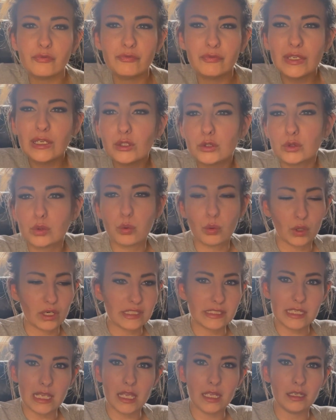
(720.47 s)
feel towards
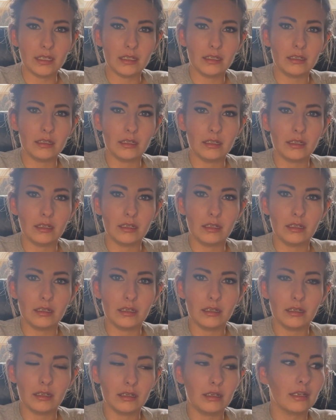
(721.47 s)
it?
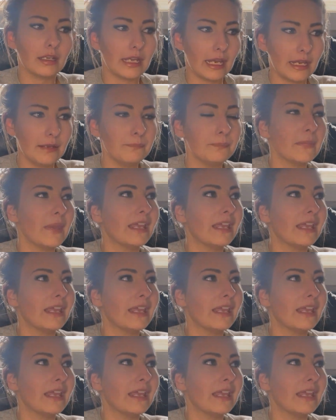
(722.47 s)
Okay,